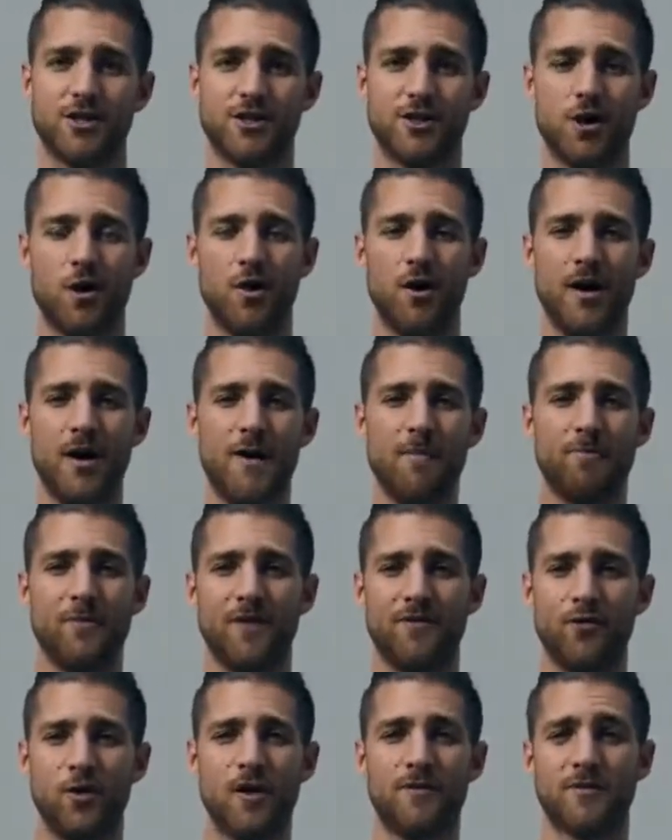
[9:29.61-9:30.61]
So
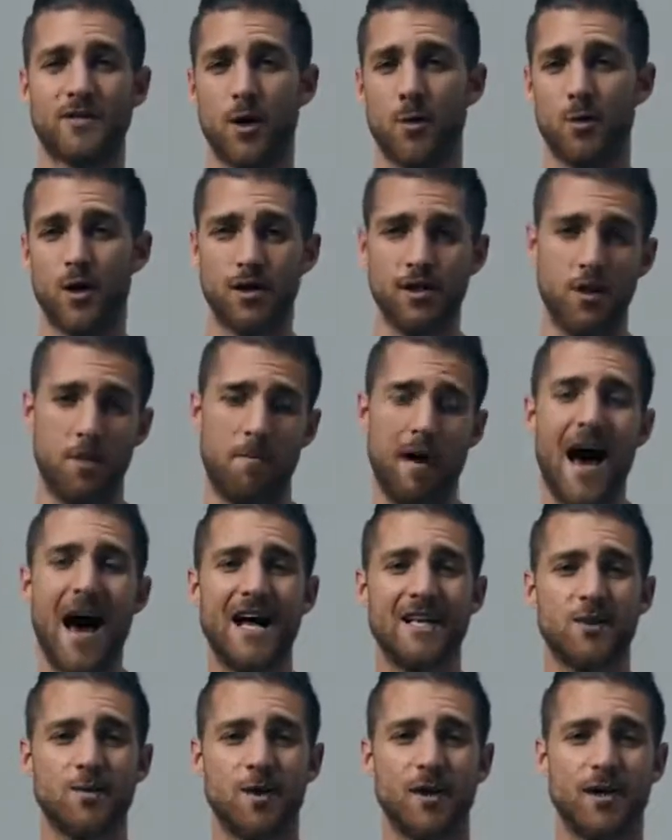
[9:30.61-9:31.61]
if you have someone to do
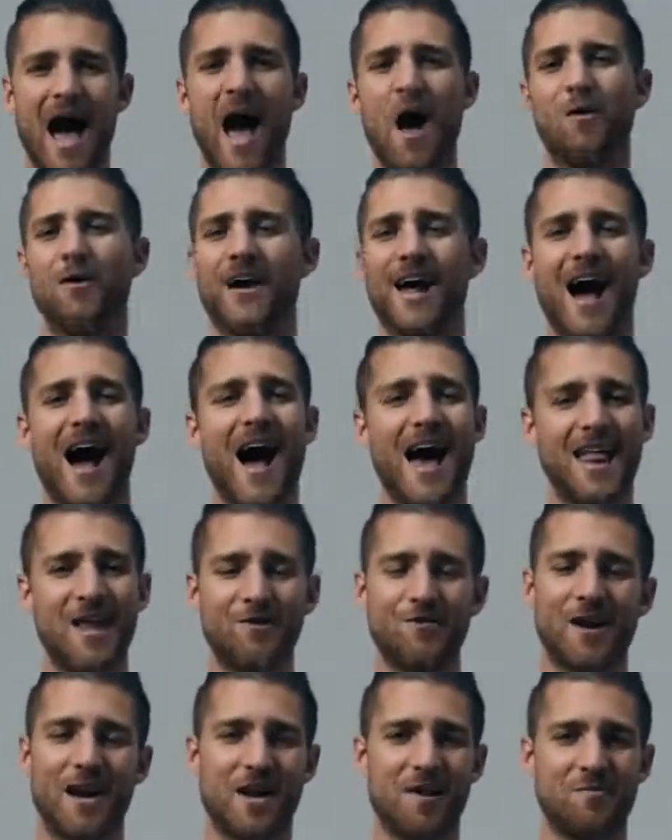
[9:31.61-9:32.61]
pads with, I would highly
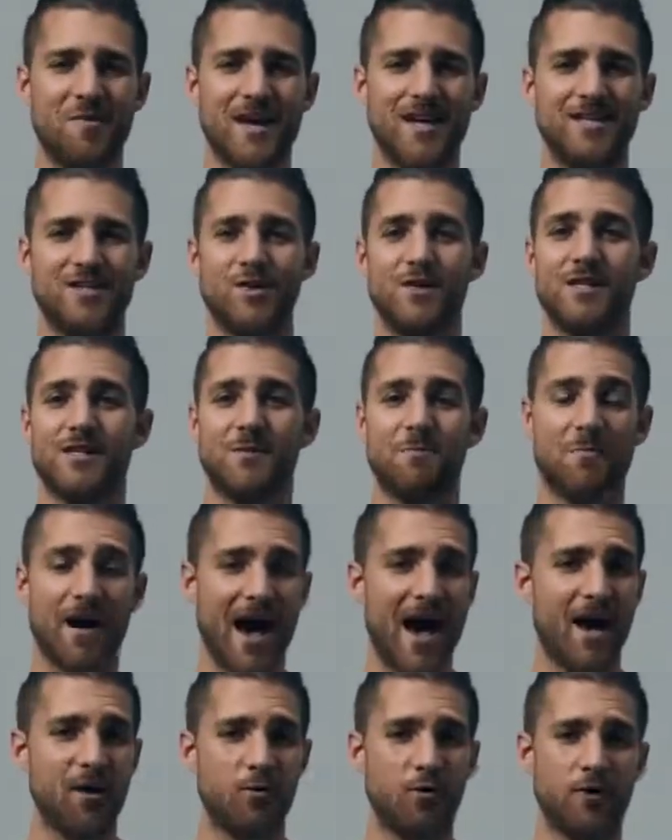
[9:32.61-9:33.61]
recommend doing some
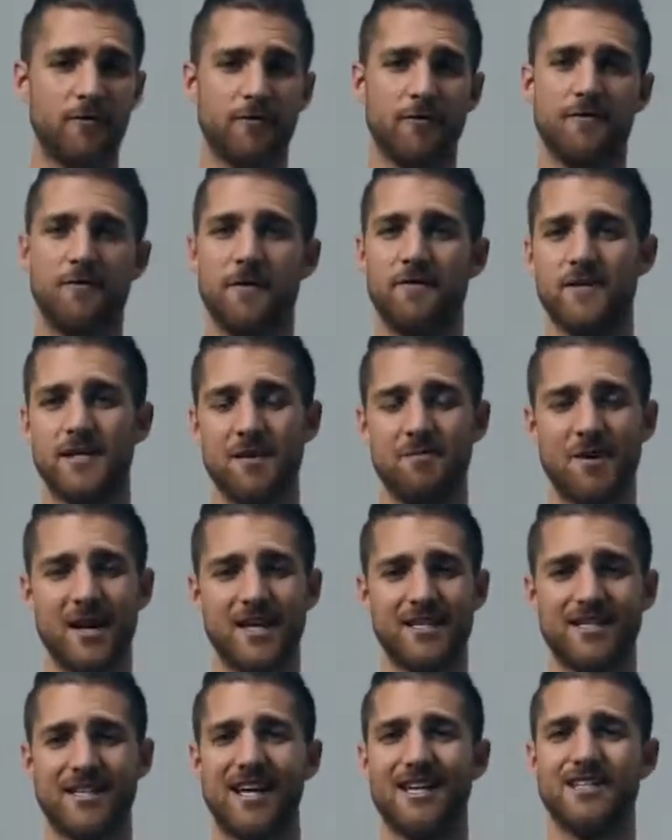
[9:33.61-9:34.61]
pad work for 15
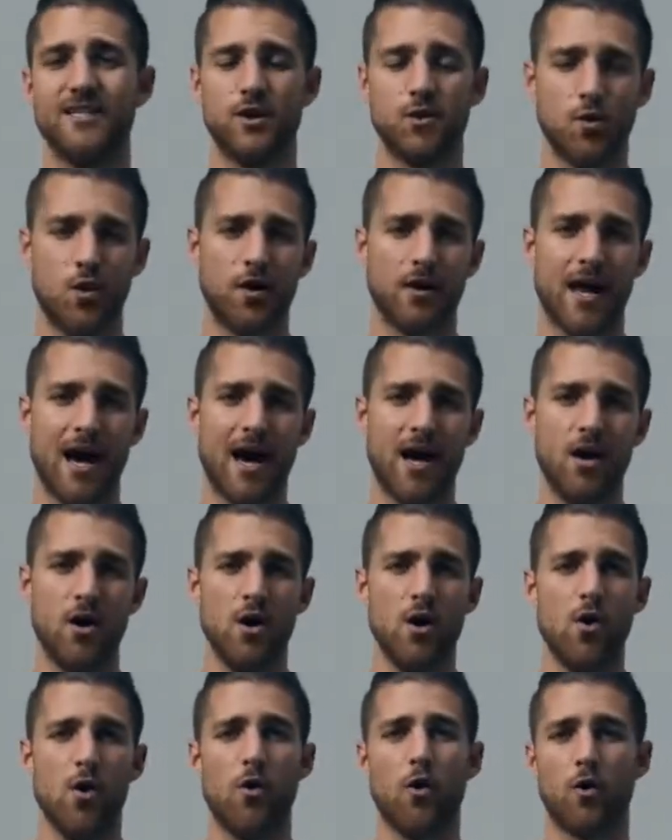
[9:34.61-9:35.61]
minutes at the end of your workout,
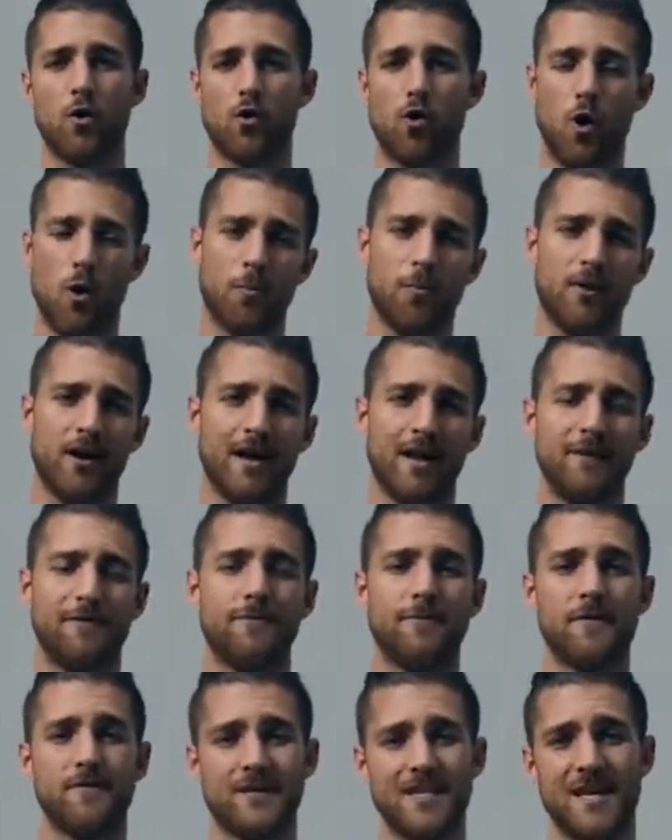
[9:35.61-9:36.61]
or incorporating
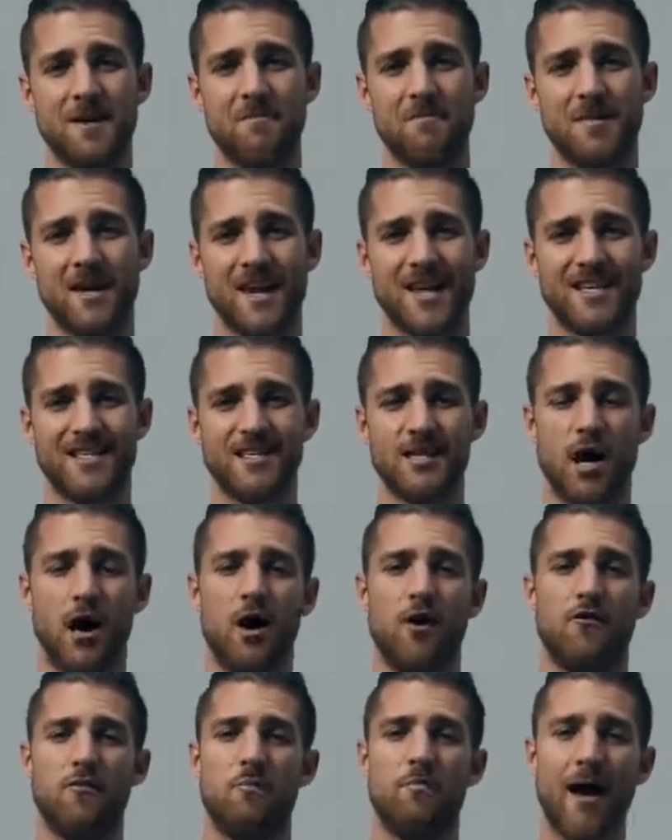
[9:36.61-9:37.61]
15 minutes
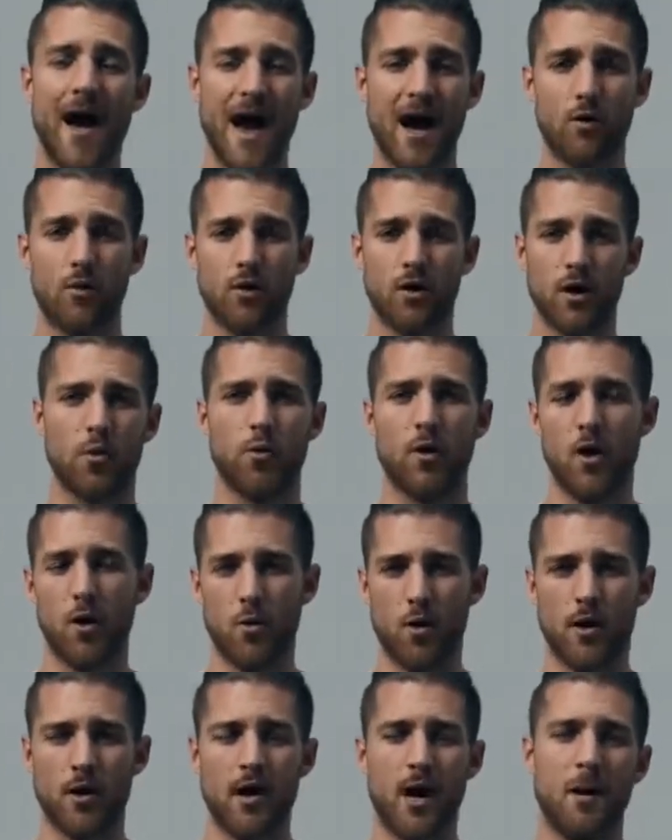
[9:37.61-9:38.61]
of bag work where you're
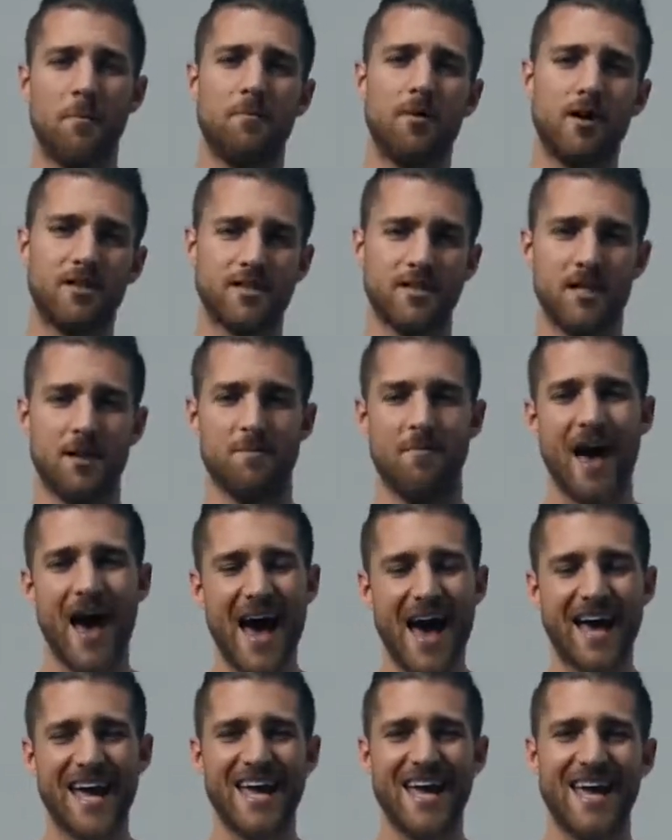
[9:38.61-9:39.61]
working on punching the
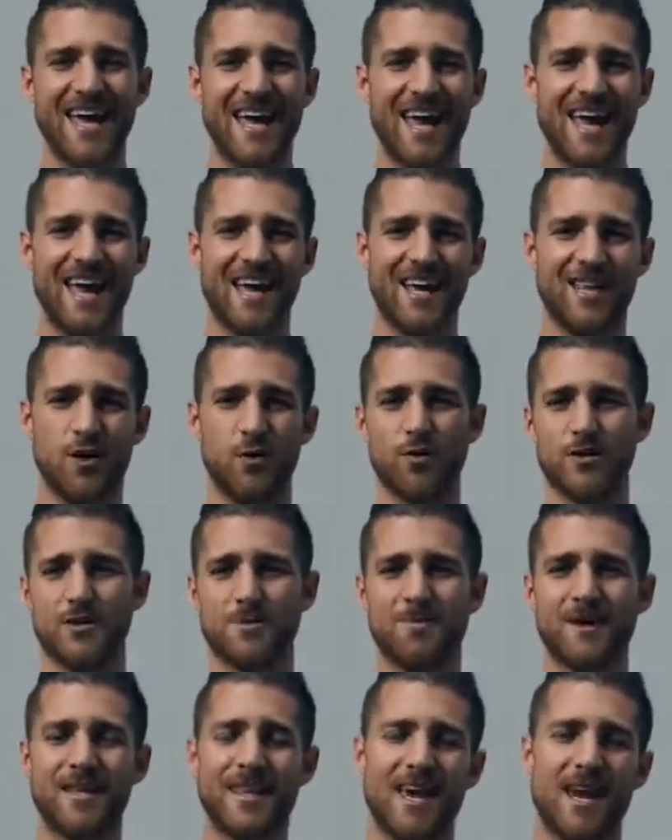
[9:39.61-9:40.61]
bag, and you would
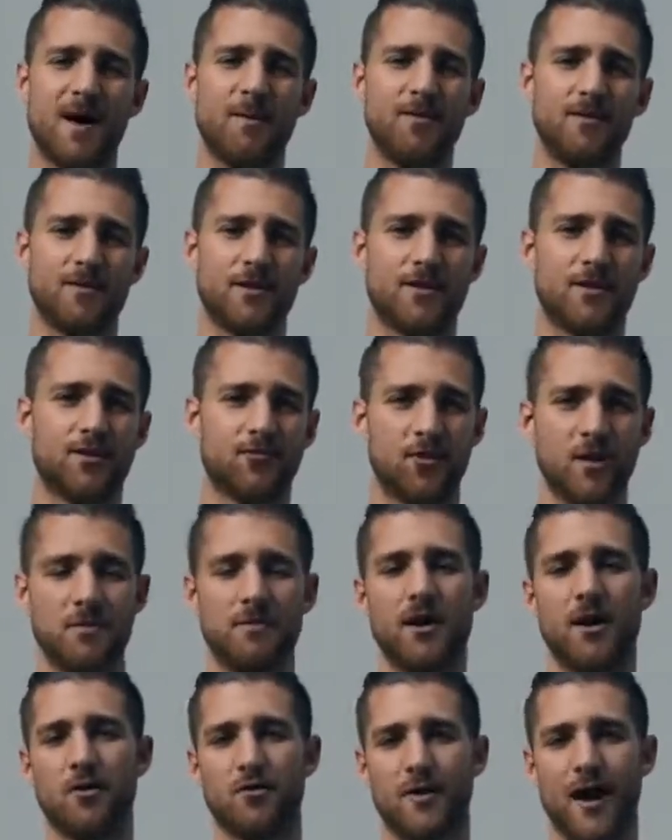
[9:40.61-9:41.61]
split that up into
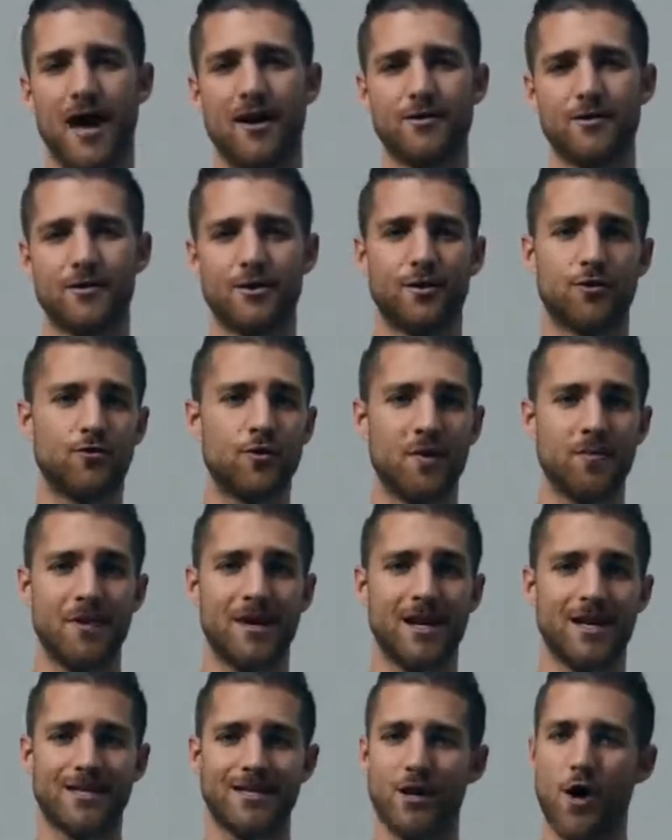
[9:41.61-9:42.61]
3-minute rounds. So 3
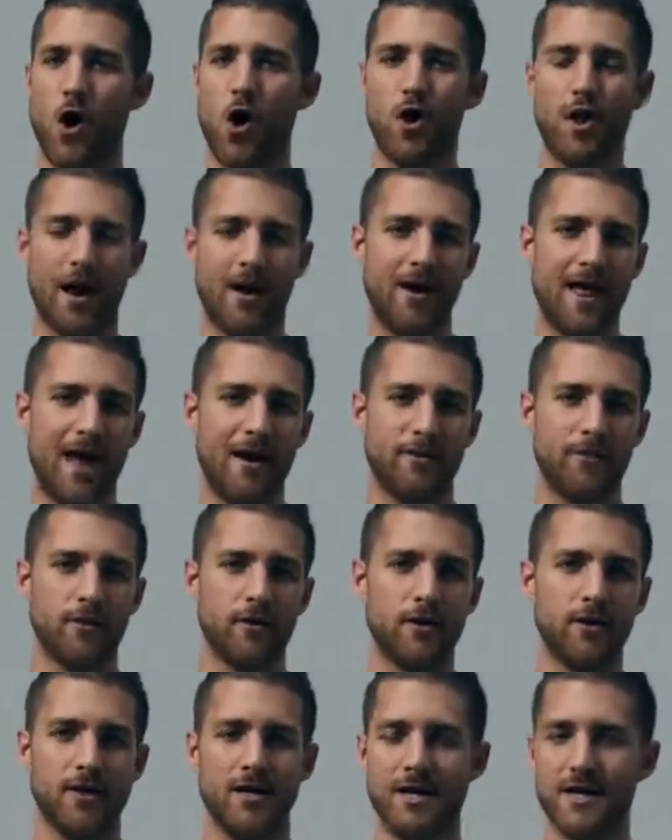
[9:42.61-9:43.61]
minutes all out
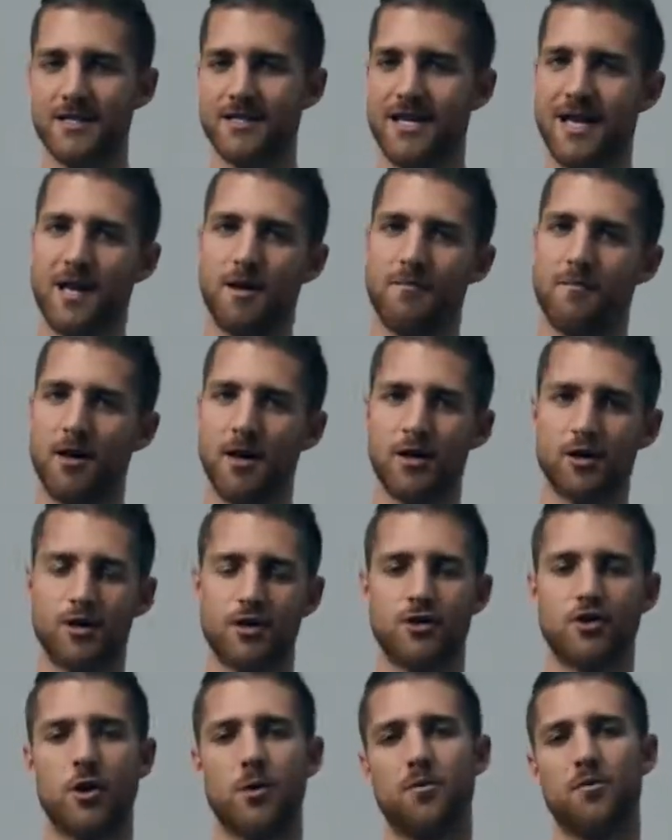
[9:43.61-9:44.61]
effort, take a minute or
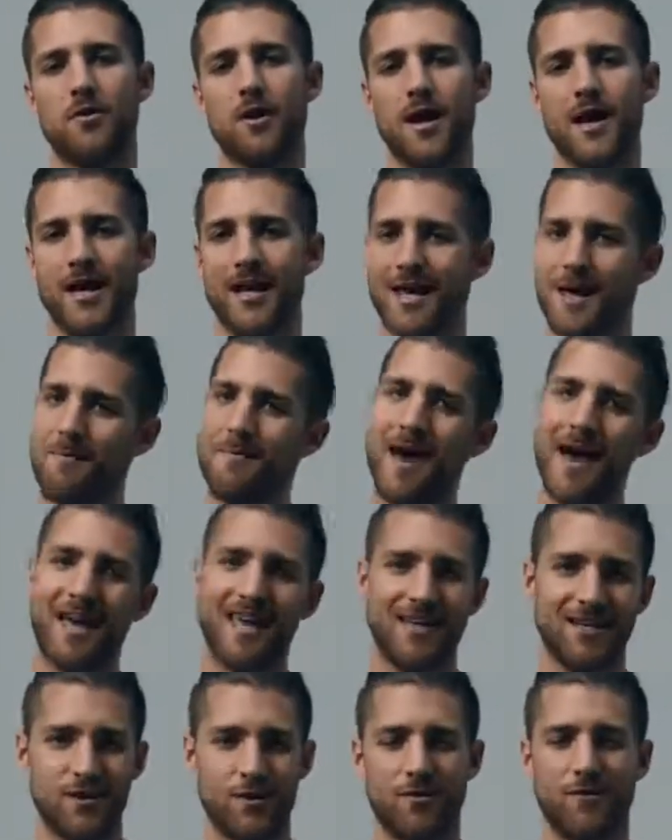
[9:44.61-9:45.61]
so break, get back
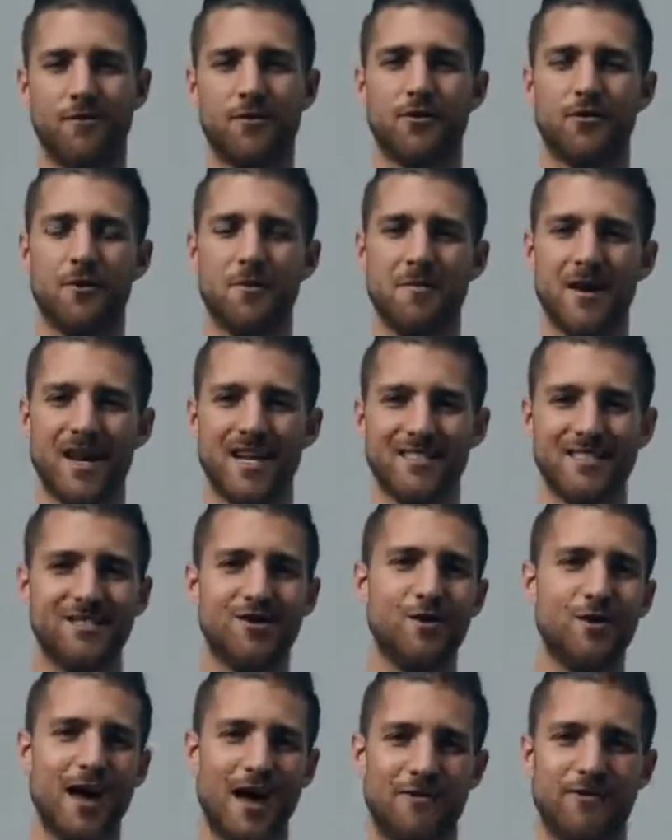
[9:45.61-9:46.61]
in, do it for 3 minutes,
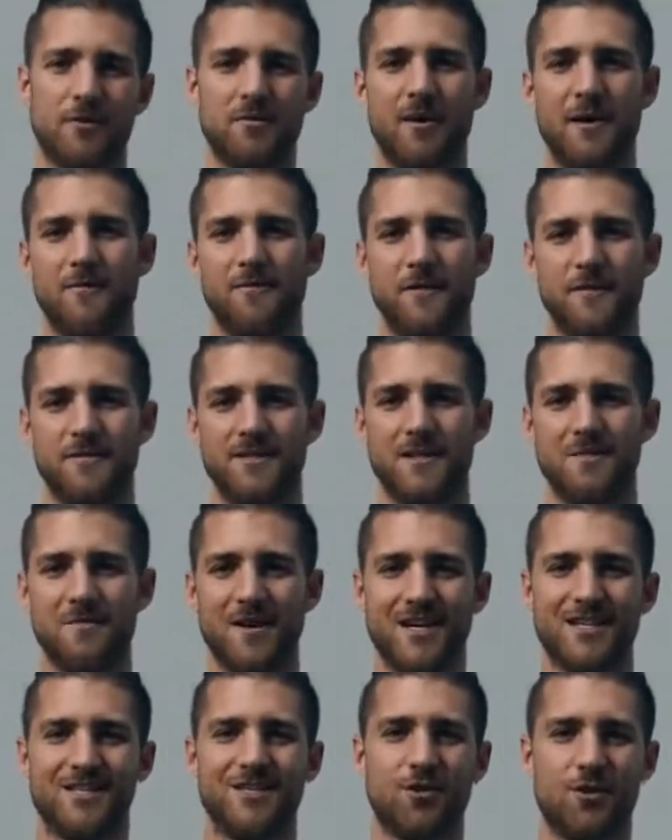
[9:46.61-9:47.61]
do that for about 15
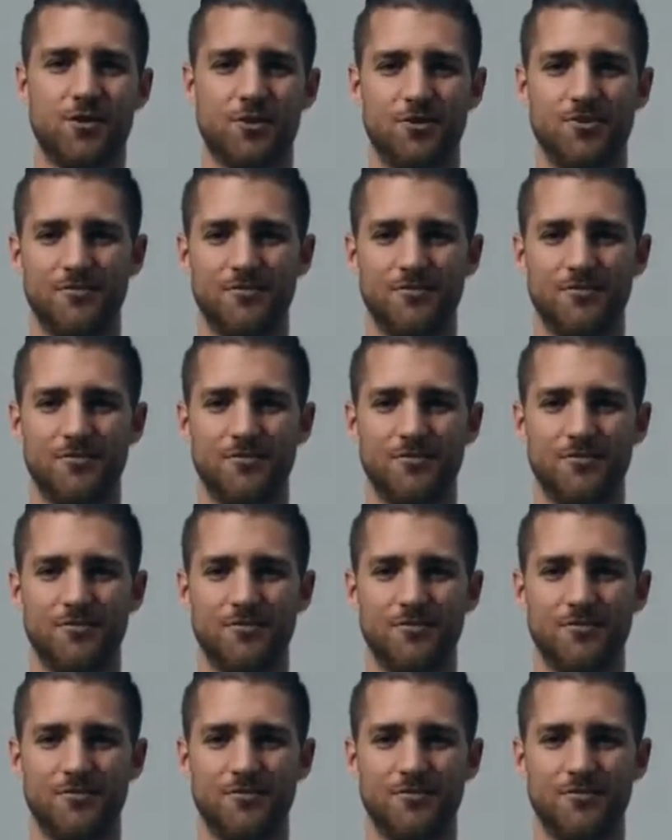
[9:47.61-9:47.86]
minutes total.